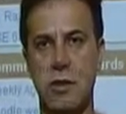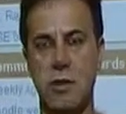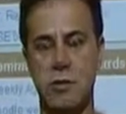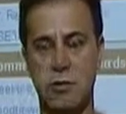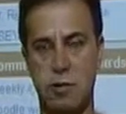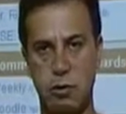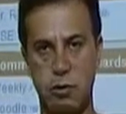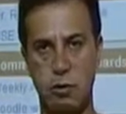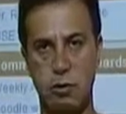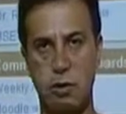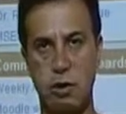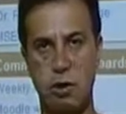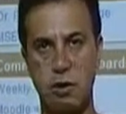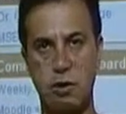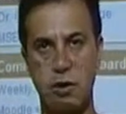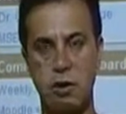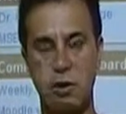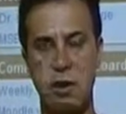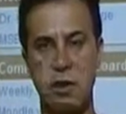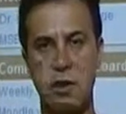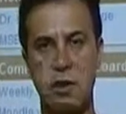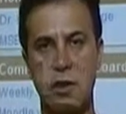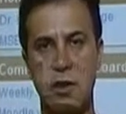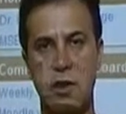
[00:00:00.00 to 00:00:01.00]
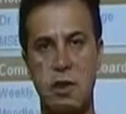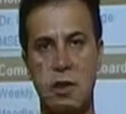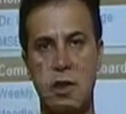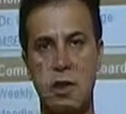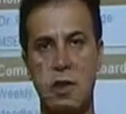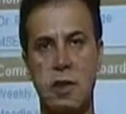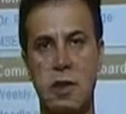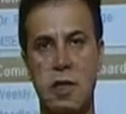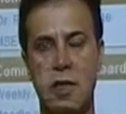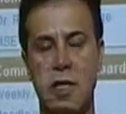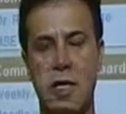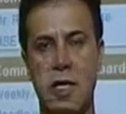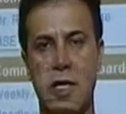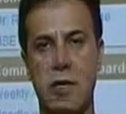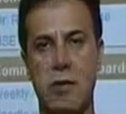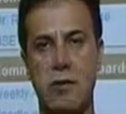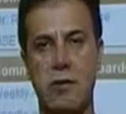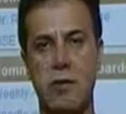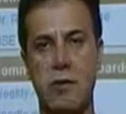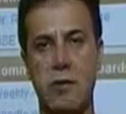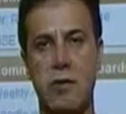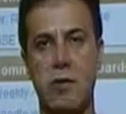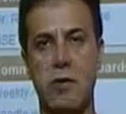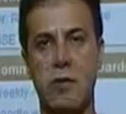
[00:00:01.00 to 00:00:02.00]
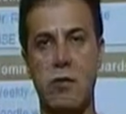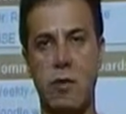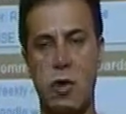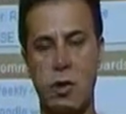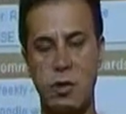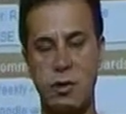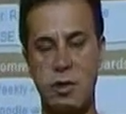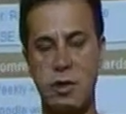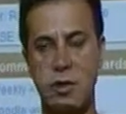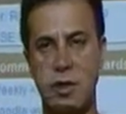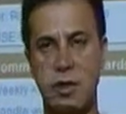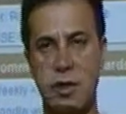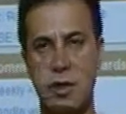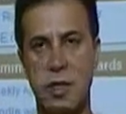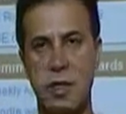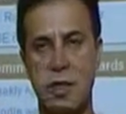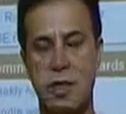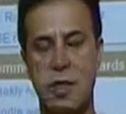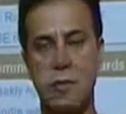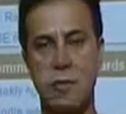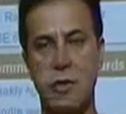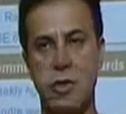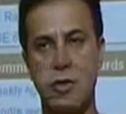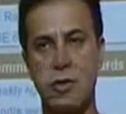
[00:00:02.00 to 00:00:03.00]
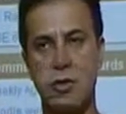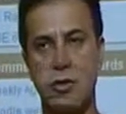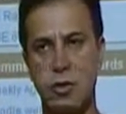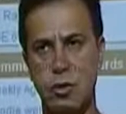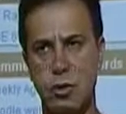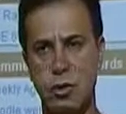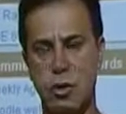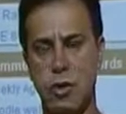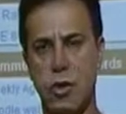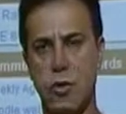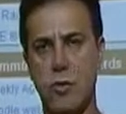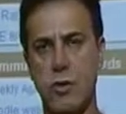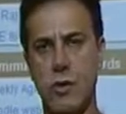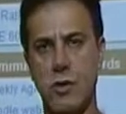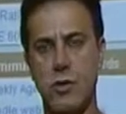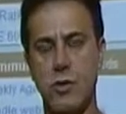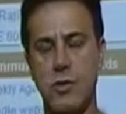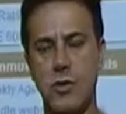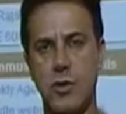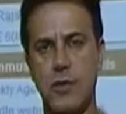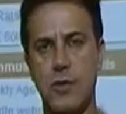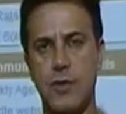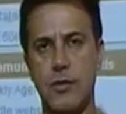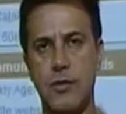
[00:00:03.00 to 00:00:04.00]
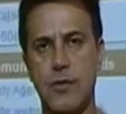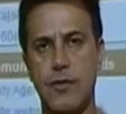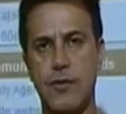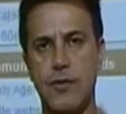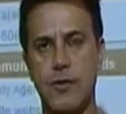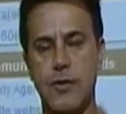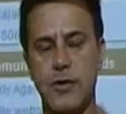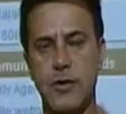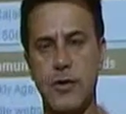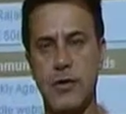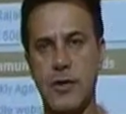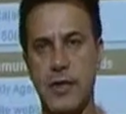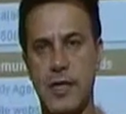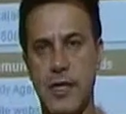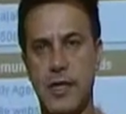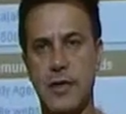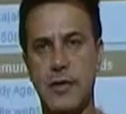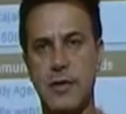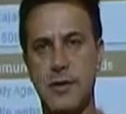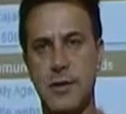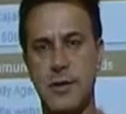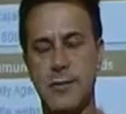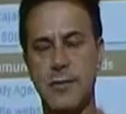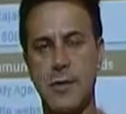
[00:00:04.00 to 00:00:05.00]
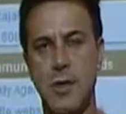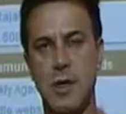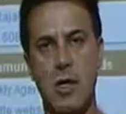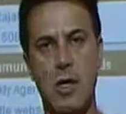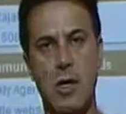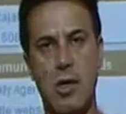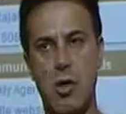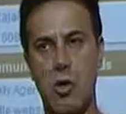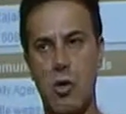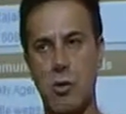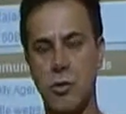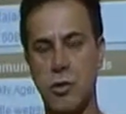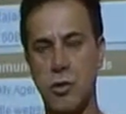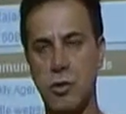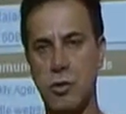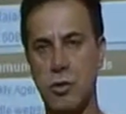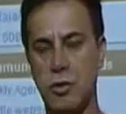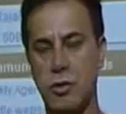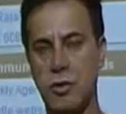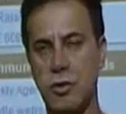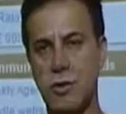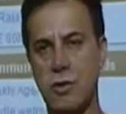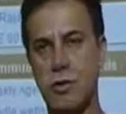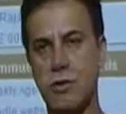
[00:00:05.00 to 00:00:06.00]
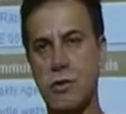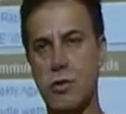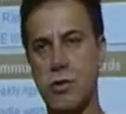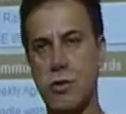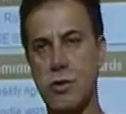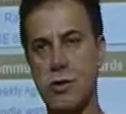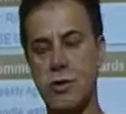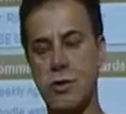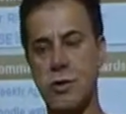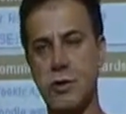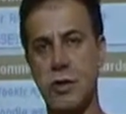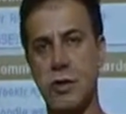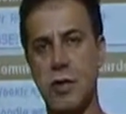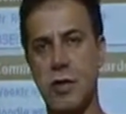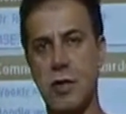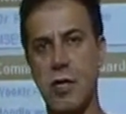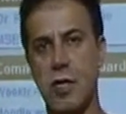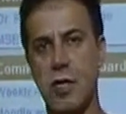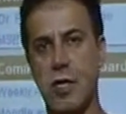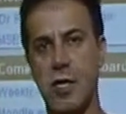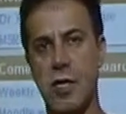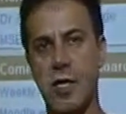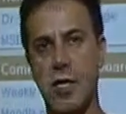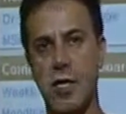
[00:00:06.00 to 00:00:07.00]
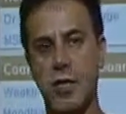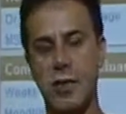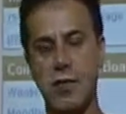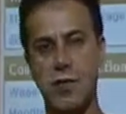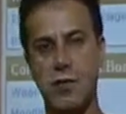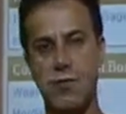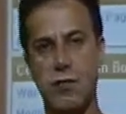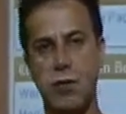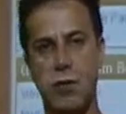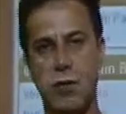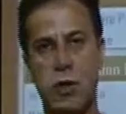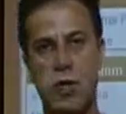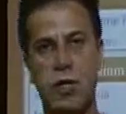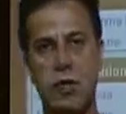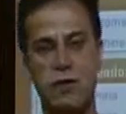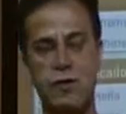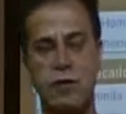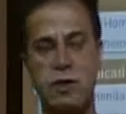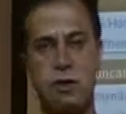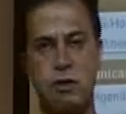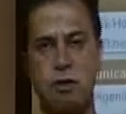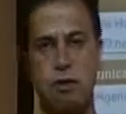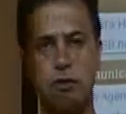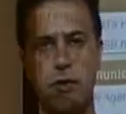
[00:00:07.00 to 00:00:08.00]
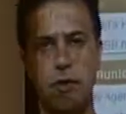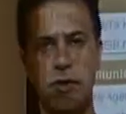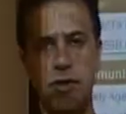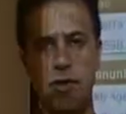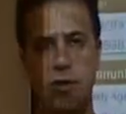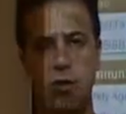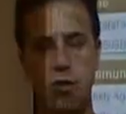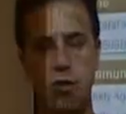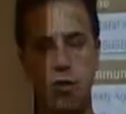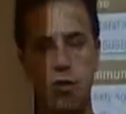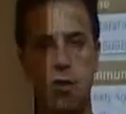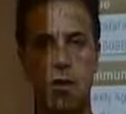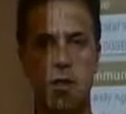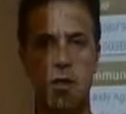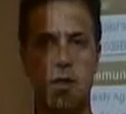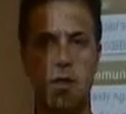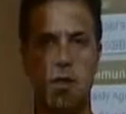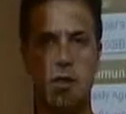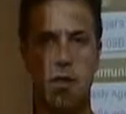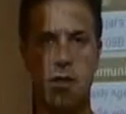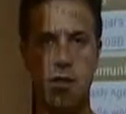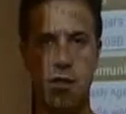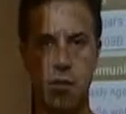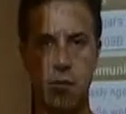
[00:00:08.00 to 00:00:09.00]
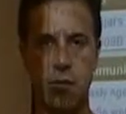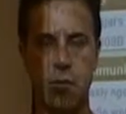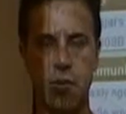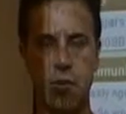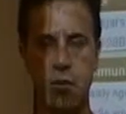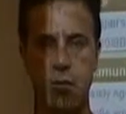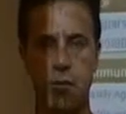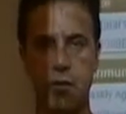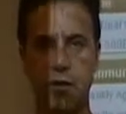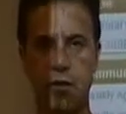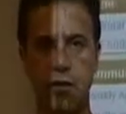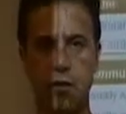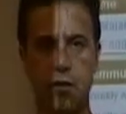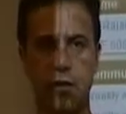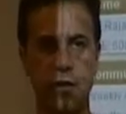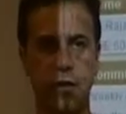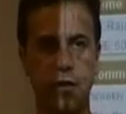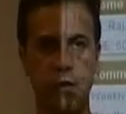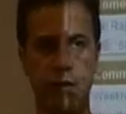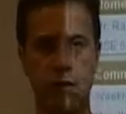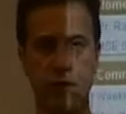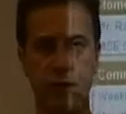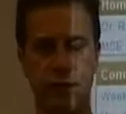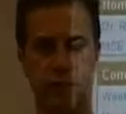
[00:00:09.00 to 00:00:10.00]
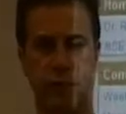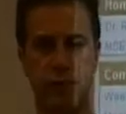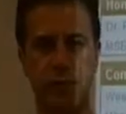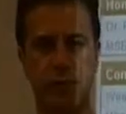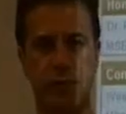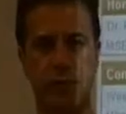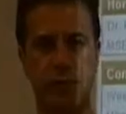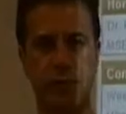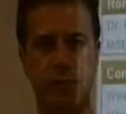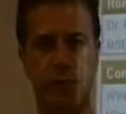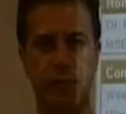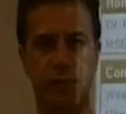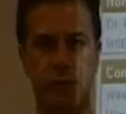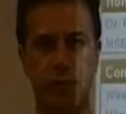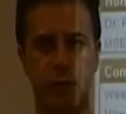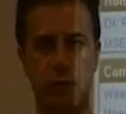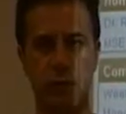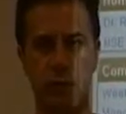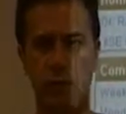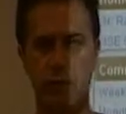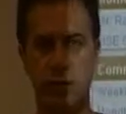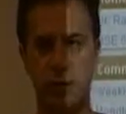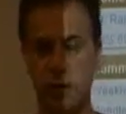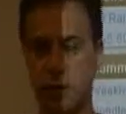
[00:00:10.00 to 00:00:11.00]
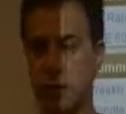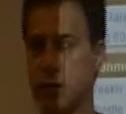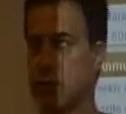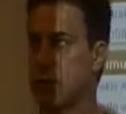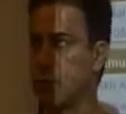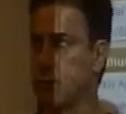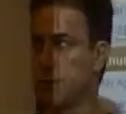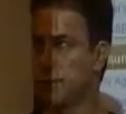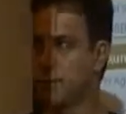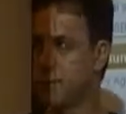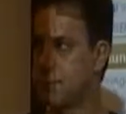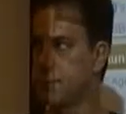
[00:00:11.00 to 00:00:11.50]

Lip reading: introduction and watch it again and make sure you know what you need to do for this class. I hope you enjoy this course, and if you have any question, email me. Thank you.